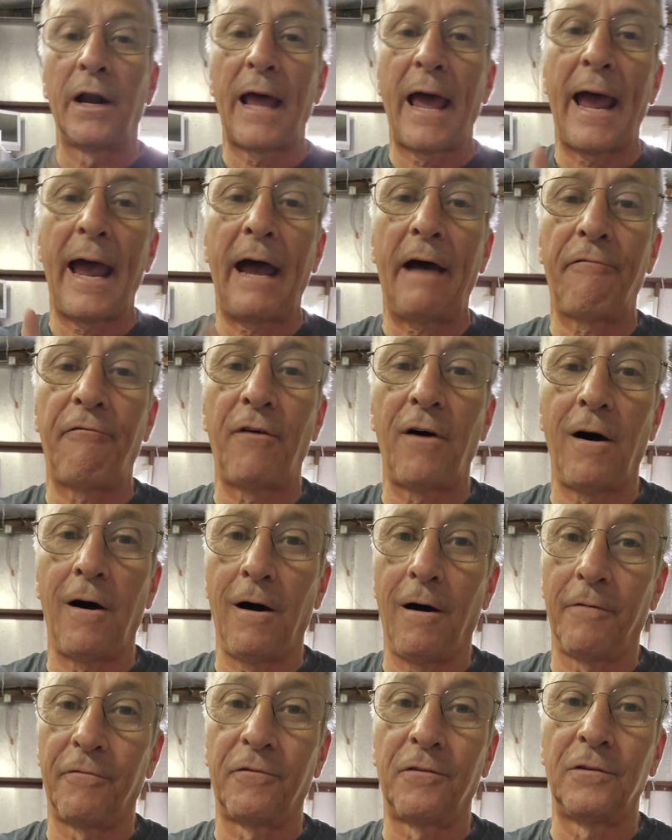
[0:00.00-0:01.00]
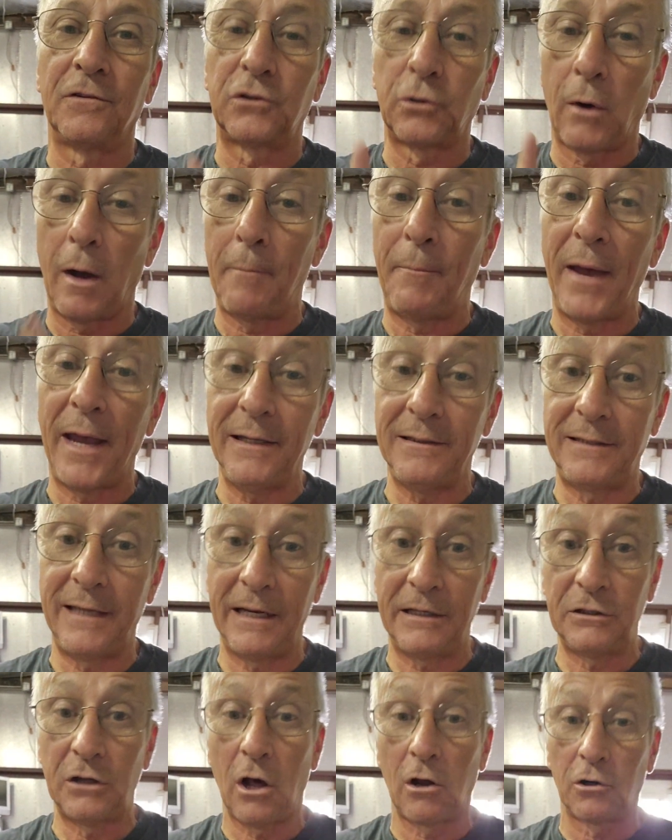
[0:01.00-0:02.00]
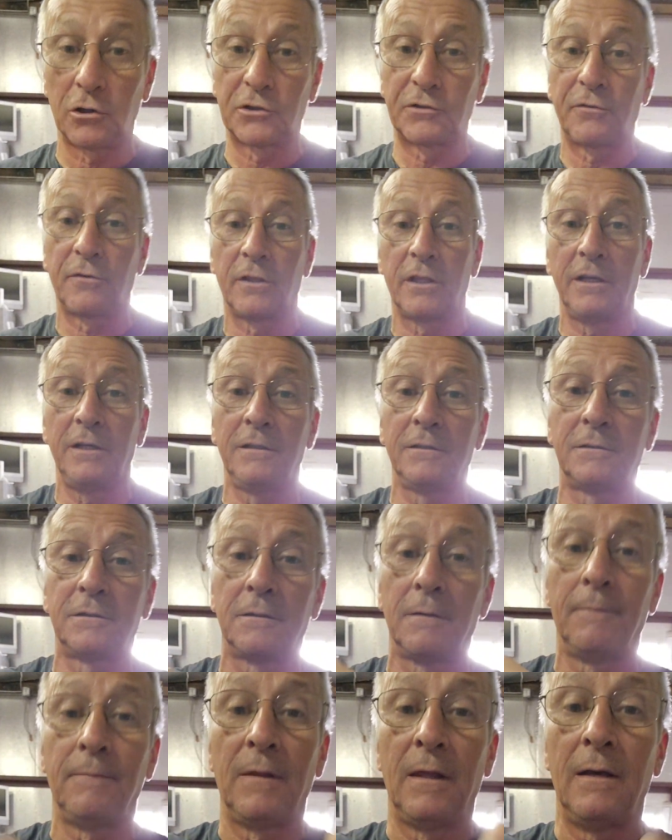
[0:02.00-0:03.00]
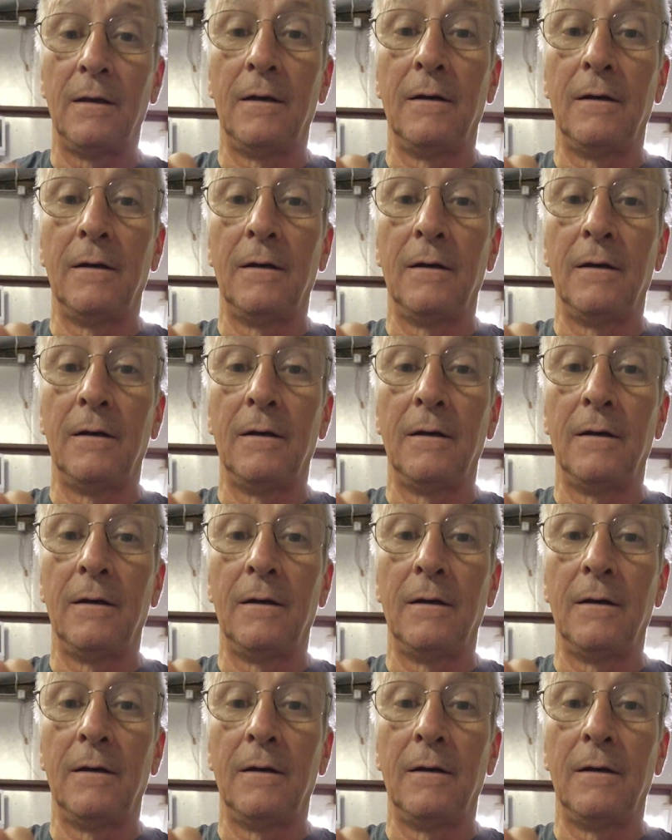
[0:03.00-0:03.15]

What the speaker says: but half off. So I paid $10 for these.